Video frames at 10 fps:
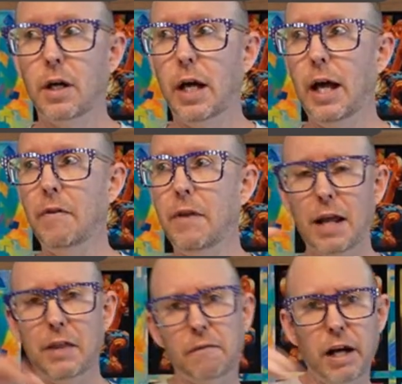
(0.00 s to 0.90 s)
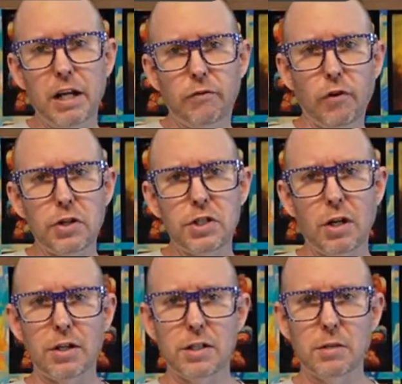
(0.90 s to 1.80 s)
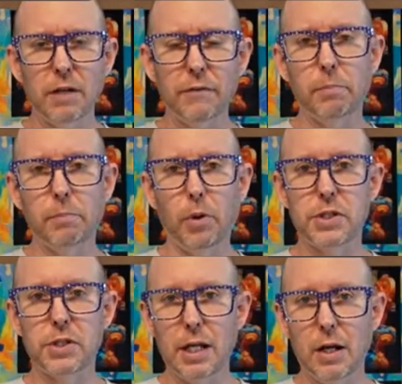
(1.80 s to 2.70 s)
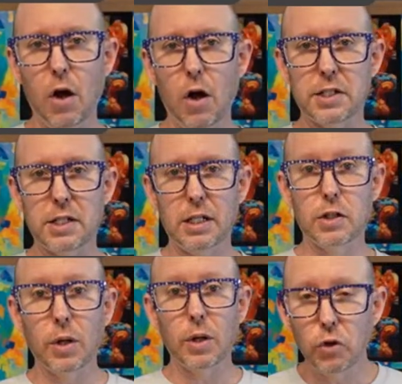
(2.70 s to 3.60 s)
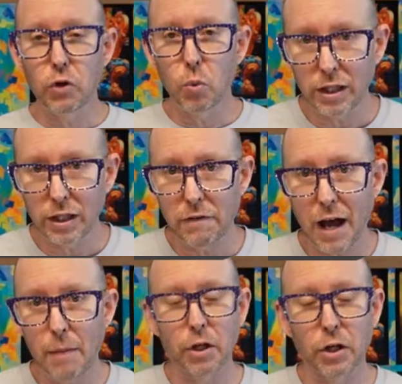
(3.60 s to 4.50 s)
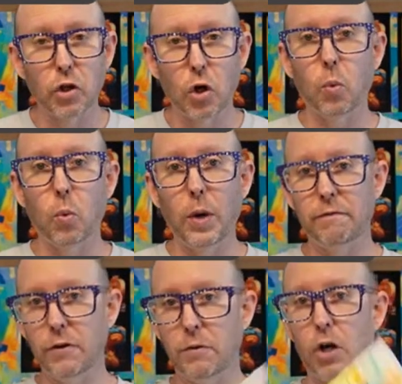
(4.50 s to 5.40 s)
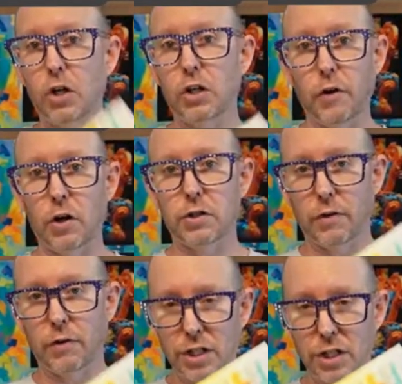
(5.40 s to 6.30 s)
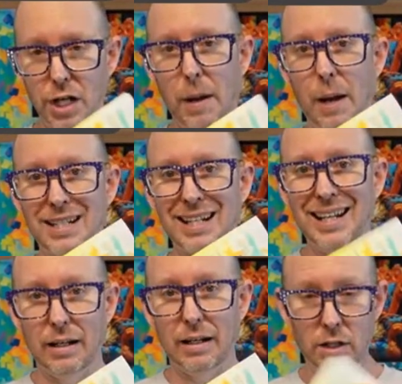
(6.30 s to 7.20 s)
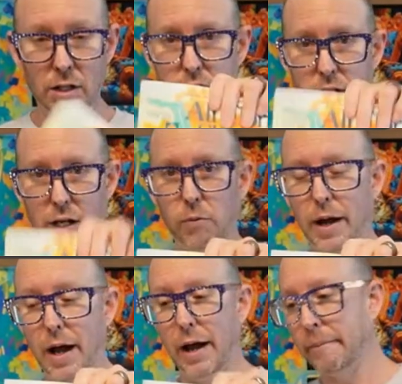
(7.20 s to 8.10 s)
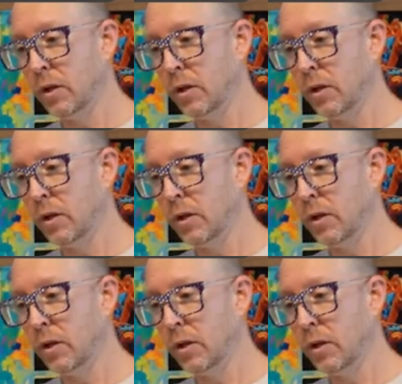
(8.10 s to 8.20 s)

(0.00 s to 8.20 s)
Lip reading: And then I think vice versa on some different bolts in St. Augustine. So if you want the fabric, don't wait for March 1st for the shop hop to get it. Just FYI.